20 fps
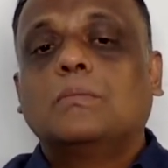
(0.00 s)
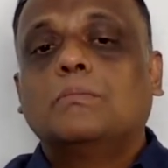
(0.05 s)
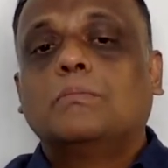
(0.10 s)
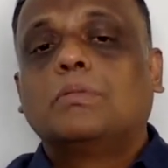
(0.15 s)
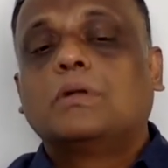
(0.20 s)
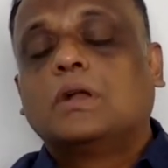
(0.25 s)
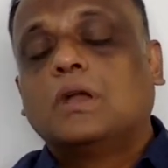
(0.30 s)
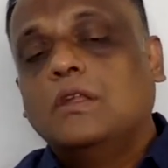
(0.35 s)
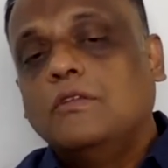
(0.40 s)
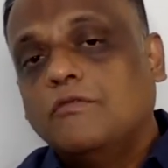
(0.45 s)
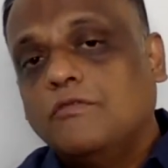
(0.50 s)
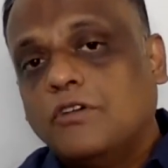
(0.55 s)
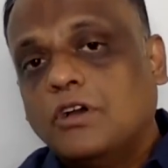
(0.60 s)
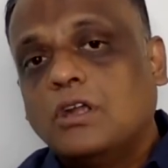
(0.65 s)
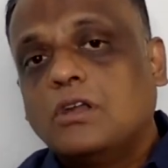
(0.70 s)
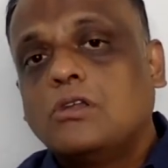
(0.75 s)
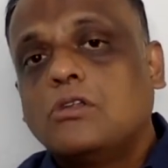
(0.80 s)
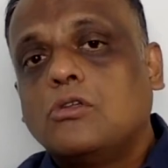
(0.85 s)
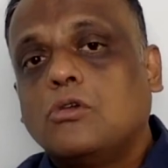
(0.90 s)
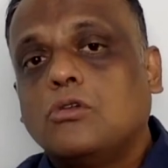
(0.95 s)

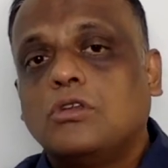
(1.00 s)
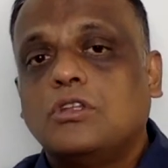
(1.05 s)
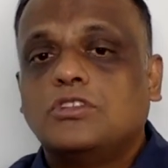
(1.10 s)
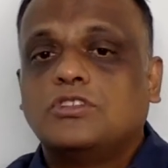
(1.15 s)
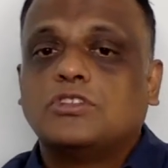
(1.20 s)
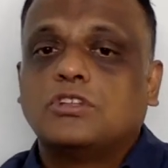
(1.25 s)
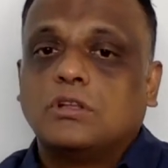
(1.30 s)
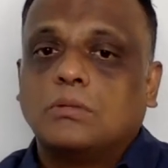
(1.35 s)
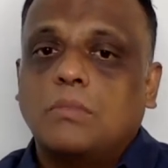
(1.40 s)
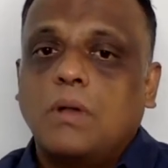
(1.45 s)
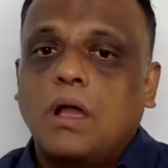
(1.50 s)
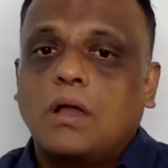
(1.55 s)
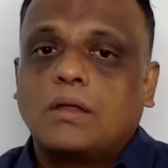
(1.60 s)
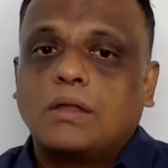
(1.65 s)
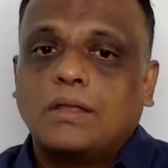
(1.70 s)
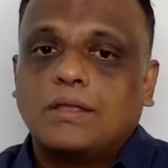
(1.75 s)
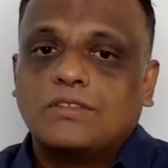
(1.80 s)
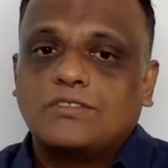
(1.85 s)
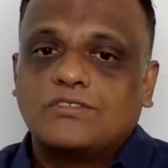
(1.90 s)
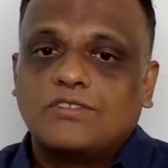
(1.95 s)
convert your digital marketing
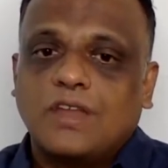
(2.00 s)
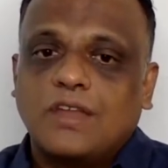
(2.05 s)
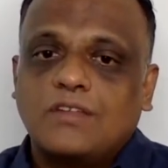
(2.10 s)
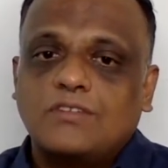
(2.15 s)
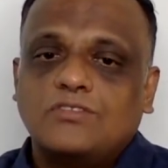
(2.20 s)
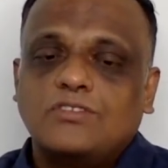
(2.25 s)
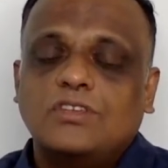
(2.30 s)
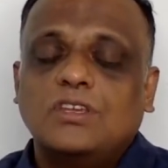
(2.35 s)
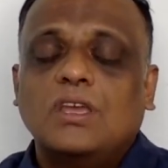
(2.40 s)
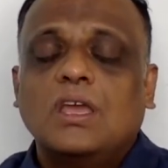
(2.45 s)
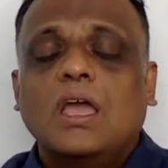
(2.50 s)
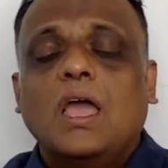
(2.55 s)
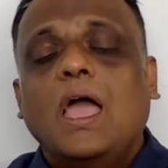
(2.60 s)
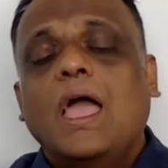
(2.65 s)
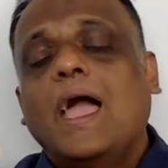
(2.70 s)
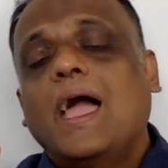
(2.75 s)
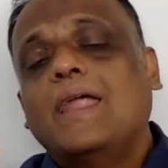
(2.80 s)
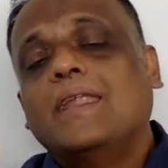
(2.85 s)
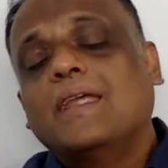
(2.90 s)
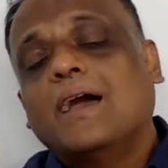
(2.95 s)
strategy
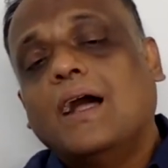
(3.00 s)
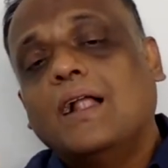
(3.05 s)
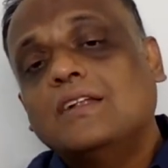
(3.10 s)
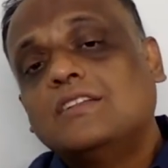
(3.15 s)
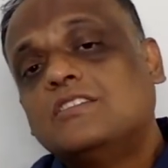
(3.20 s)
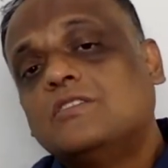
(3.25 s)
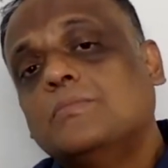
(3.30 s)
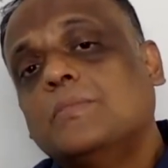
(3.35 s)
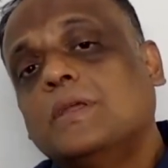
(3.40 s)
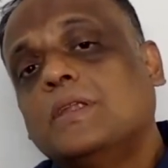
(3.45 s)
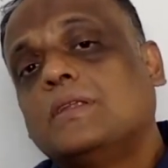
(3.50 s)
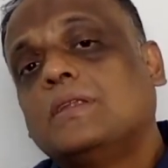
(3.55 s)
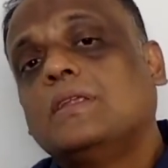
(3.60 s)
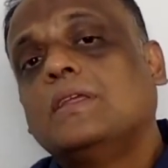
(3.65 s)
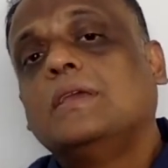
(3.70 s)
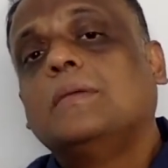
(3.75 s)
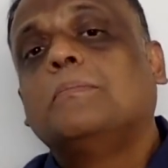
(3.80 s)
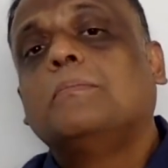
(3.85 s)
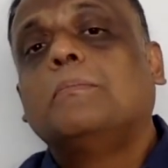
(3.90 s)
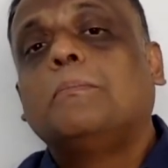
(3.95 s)
and
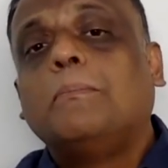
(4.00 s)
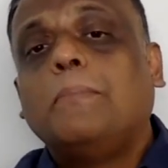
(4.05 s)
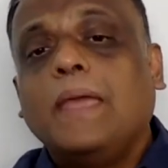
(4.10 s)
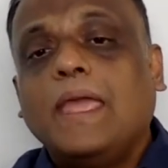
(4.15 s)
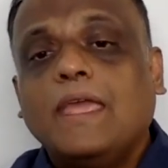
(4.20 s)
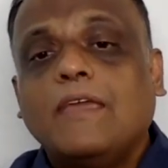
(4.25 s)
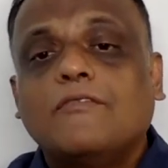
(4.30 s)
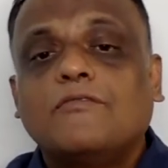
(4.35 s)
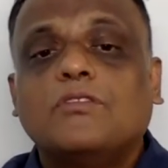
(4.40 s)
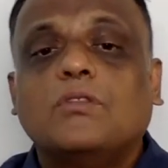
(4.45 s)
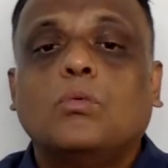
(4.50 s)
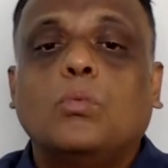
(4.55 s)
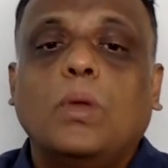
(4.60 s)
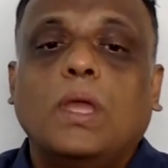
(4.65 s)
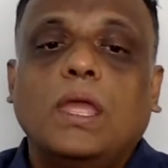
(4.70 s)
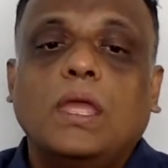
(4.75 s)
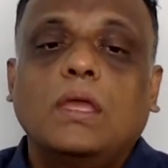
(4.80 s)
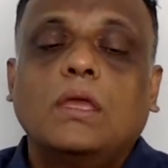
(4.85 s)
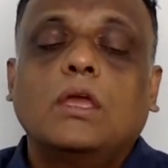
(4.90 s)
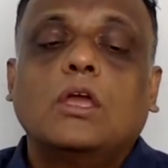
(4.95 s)
ultimately pave the
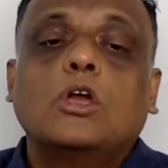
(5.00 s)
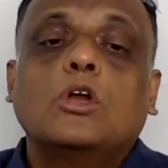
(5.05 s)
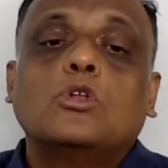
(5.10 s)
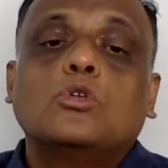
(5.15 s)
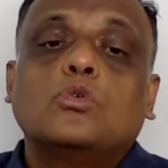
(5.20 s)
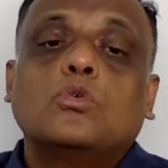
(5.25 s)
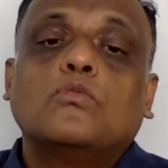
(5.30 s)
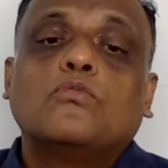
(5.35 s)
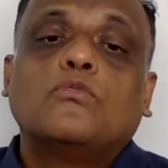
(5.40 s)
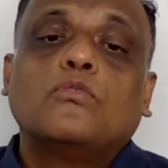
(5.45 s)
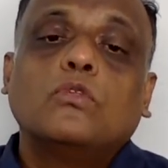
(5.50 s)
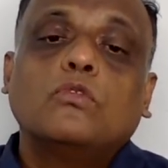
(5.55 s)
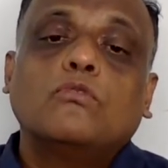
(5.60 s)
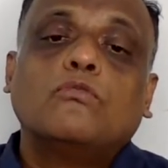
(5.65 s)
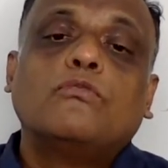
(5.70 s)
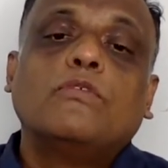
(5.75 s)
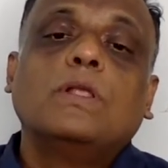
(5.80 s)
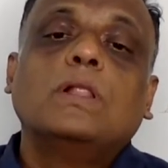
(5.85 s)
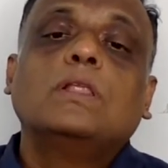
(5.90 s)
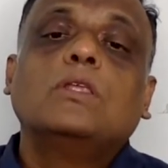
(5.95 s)
way to
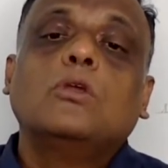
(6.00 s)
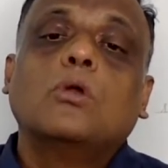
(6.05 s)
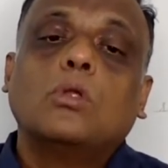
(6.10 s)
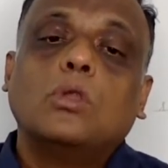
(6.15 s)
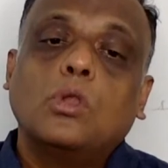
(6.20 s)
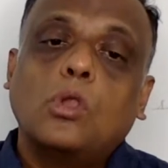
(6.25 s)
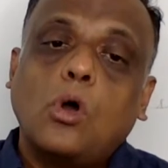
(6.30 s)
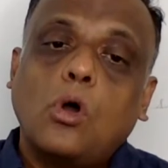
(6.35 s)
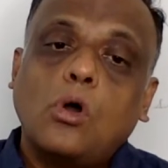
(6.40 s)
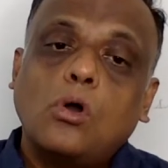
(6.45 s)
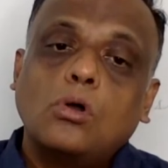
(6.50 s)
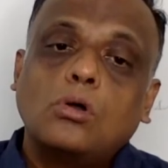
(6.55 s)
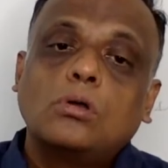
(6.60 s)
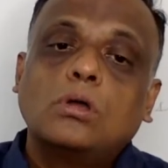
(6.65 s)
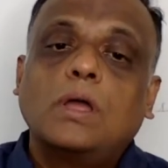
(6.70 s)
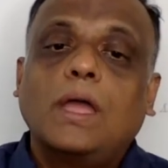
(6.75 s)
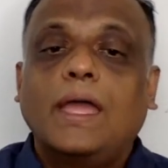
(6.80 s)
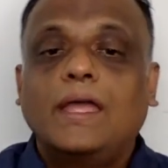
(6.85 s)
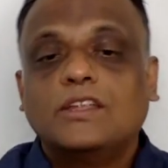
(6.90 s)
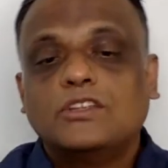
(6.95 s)
fulfill your long
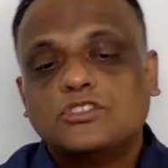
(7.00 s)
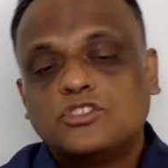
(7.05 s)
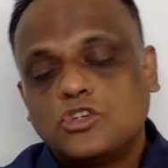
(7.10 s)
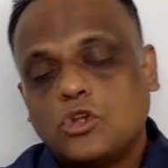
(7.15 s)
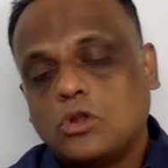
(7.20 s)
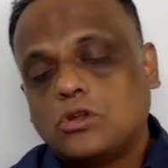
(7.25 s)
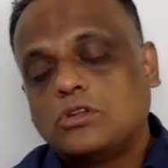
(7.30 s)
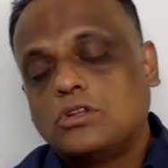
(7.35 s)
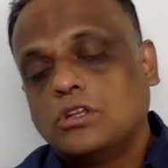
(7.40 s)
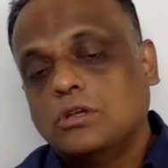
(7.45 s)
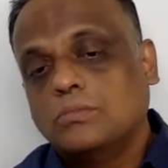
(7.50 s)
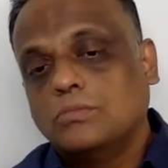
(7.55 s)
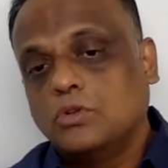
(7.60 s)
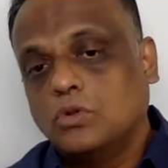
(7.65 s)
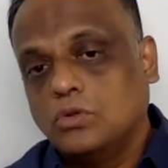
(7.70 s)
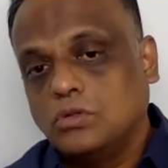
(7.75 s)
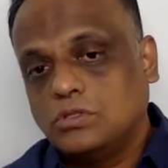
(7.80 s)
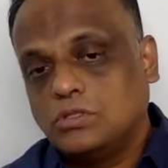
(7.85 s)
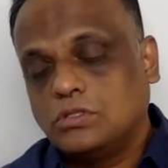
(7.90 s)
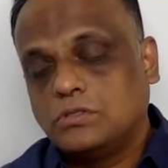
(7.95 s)
and short term
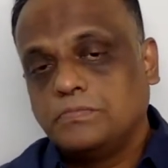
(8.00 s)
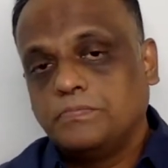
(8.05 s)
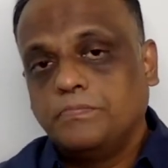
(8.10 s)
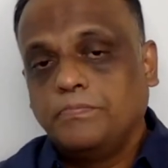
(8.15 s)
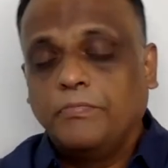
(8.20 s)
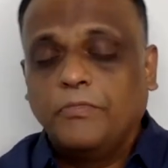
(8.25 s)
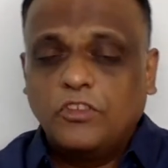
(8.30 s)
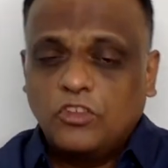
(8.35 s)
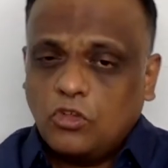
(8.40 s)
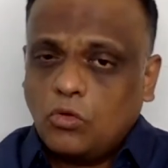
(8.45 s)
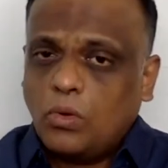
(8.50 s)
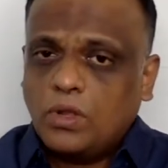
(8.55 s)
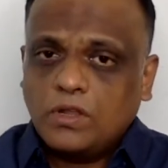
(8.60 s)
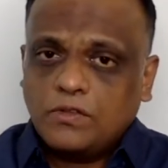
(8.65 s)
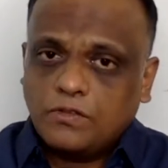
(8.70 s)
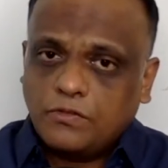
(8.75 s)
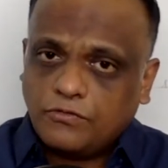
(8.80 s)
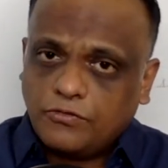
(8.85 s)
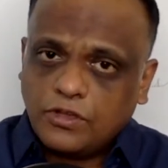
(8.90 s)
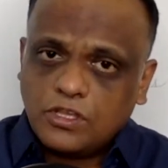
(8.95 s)
goals. So, one of the
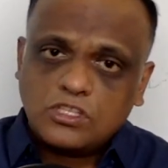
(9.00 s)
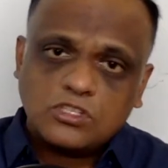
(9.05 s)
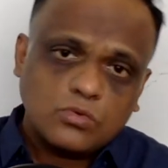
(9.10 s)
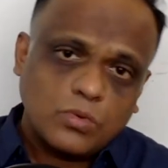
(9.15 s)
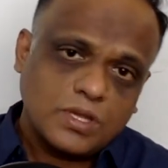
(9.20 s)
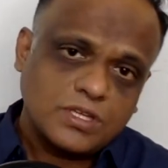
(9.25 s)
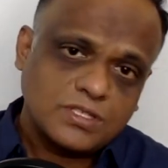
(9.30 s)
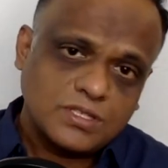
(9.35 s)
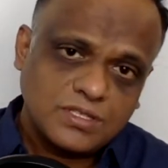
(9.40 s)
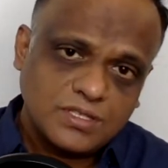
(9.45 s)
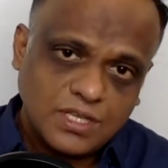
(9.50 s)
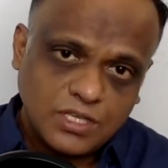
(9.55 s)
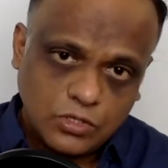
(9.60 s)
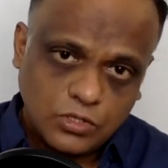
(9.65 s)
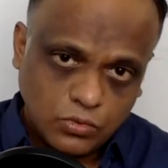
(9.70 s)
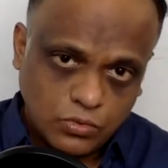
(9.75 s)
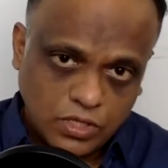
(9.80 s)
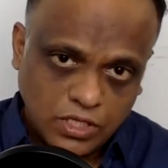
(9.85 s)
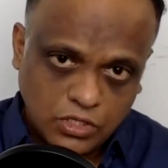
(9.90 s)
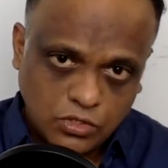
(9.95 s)
first questions that you
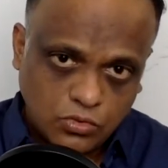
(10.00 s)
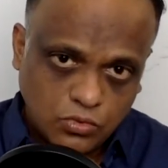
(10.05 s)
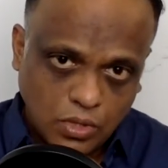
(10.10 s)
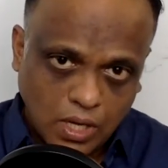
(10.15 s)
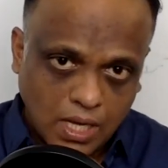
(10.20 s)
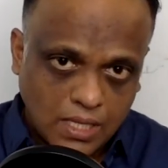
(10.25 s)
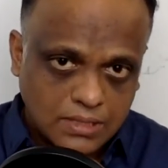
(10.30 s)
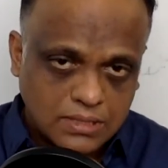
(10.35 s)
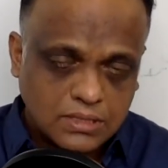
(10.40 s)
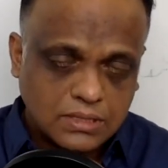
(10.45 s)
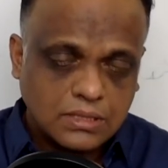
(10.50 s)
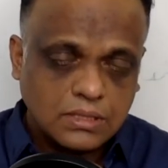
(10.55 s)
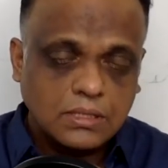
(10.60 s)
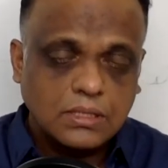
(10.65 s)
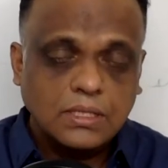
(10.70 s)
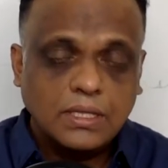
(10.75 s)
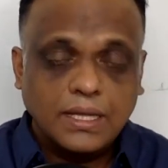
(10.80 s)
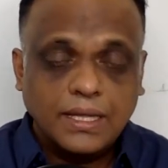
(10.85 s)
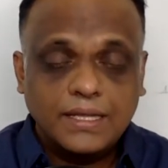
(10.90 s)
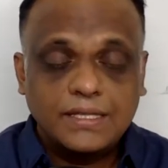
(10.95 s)
need to ask
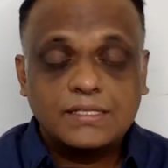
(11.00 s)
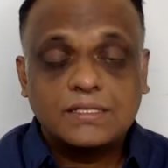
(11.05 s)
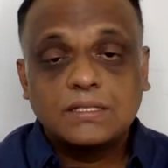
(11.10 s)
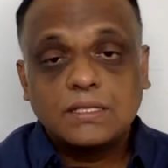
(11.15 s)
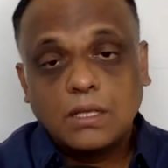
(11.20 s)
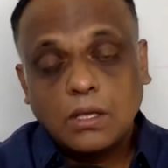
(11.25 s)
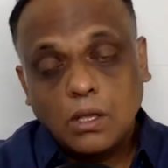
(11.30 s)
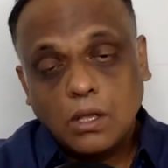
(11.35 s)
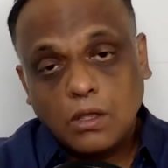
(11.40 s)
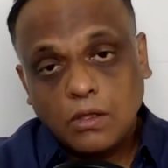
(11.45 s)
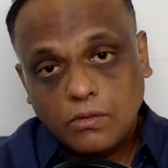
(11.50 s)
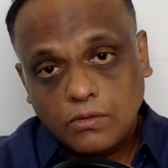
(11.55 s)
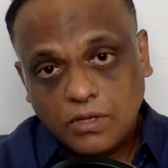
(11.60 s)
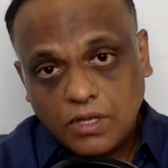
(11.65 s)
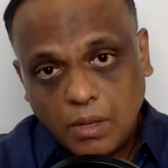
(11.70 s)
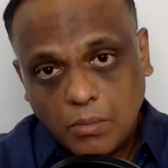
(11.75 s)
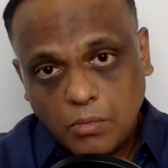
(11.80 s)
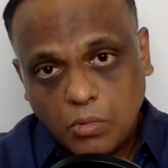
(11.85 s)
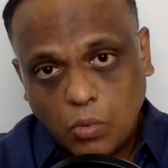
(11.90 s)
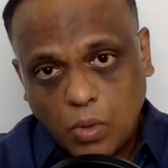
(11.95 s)
is
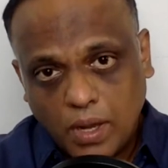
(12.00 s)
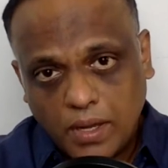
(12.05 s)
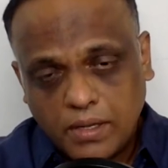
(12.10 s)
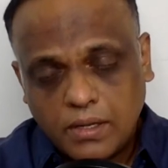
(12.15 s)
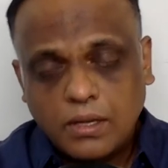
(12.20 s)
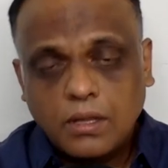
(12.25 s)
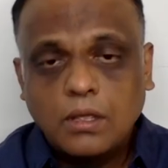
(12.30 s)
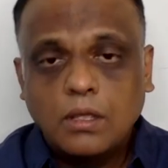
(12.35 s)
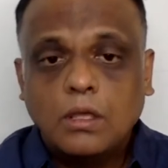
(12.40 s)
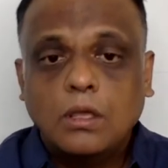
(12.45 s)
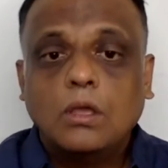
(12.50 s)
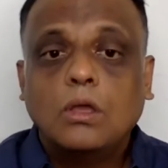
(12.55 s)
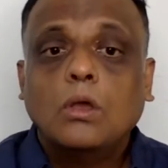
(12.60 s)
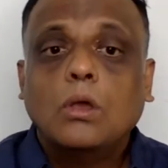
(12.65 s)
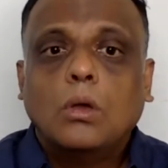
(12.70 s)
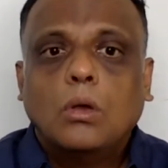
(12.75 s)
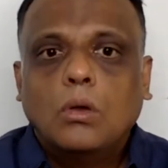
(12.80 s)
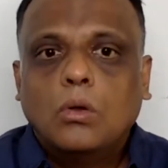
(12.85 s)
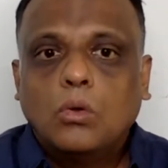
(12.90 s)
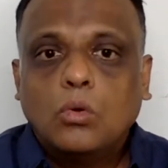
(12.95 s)
number one,
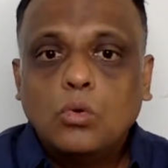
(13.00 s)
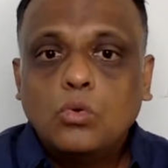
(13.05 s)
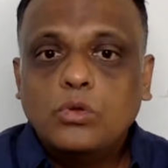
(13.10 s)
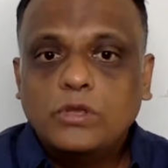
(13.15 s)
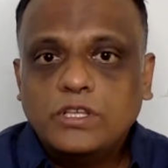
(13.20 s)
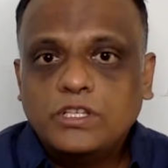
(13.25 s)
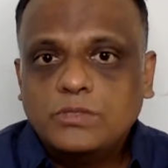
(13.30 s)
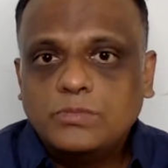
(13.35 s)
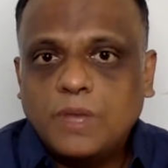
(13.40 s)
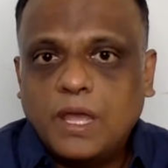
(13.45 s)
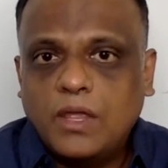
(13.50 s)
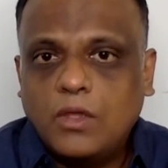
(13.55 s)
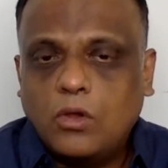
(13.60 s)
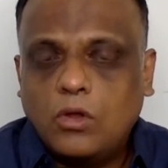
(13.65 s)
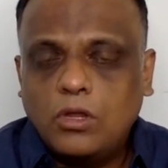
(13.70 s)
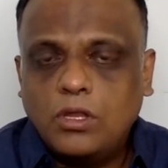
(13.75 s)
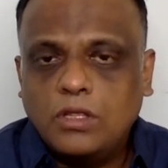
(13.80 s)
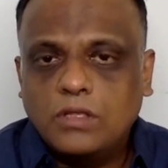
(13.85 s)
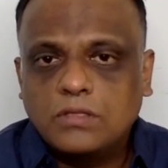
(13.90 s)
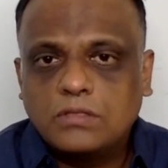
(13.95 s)
who is my
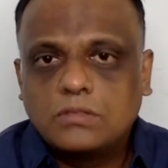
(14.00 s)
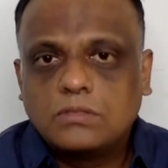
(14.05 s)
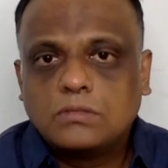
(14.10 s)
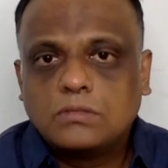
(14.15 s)
audience?